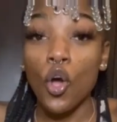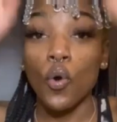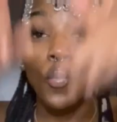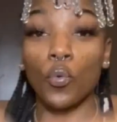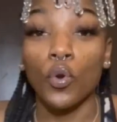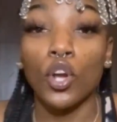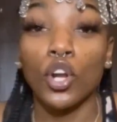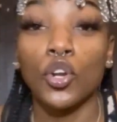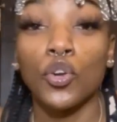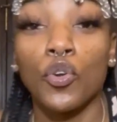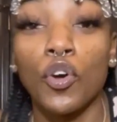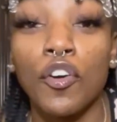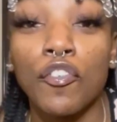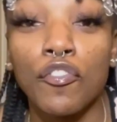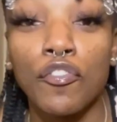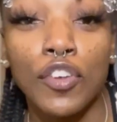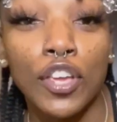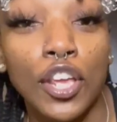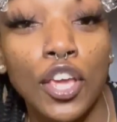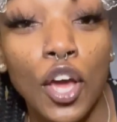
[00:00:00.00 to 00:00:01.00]
we're gonna do a
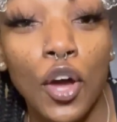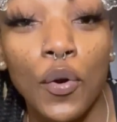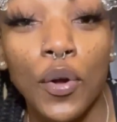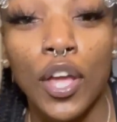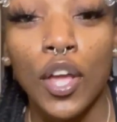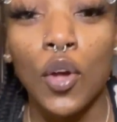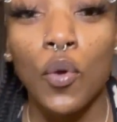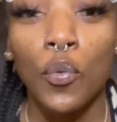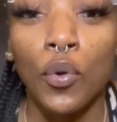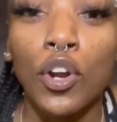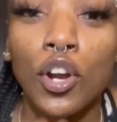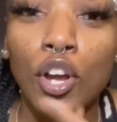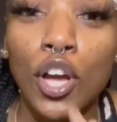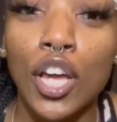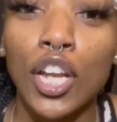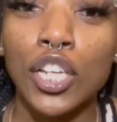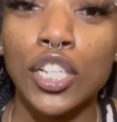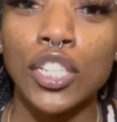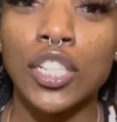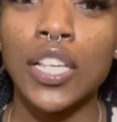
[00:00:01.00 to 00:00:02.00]
video and we're
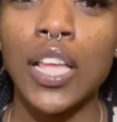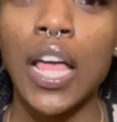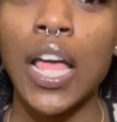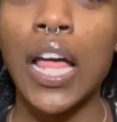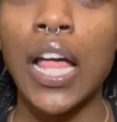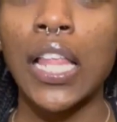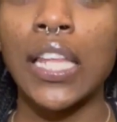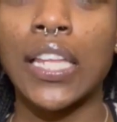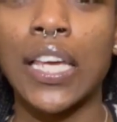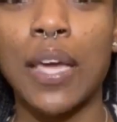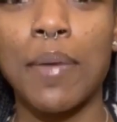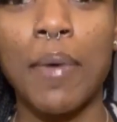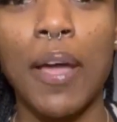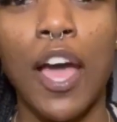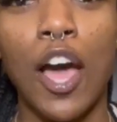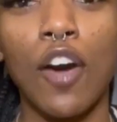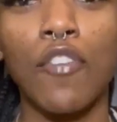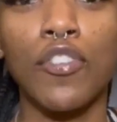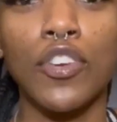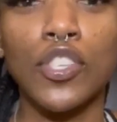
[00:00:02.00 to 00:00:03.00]
gonna look at my
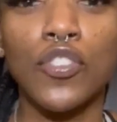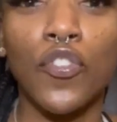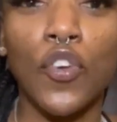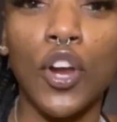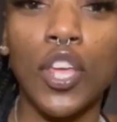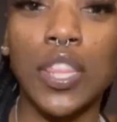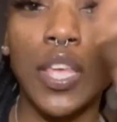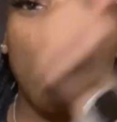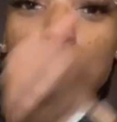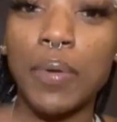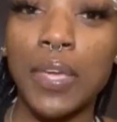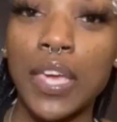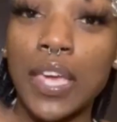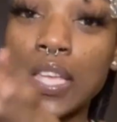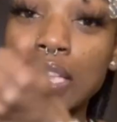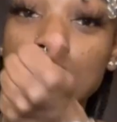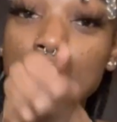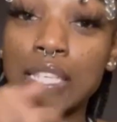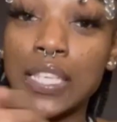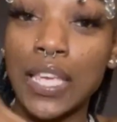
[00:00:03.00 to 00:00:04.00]
outfits for the
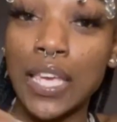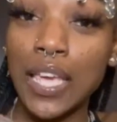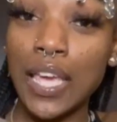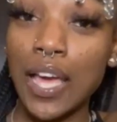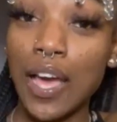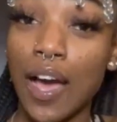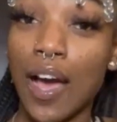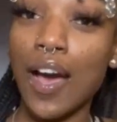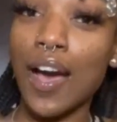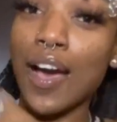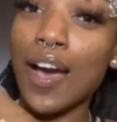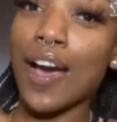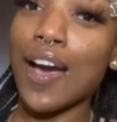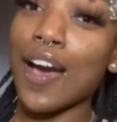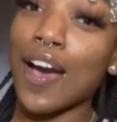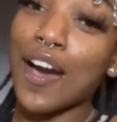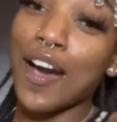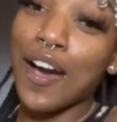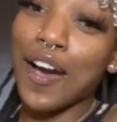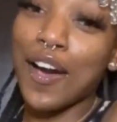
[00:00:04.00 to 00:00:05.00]

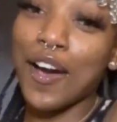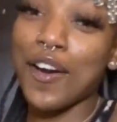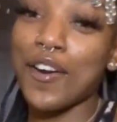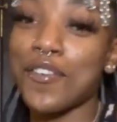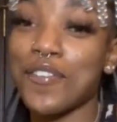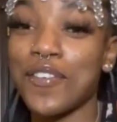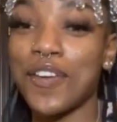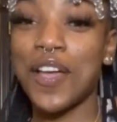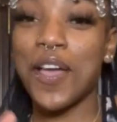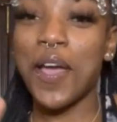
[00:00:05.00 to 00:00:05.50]
PTO.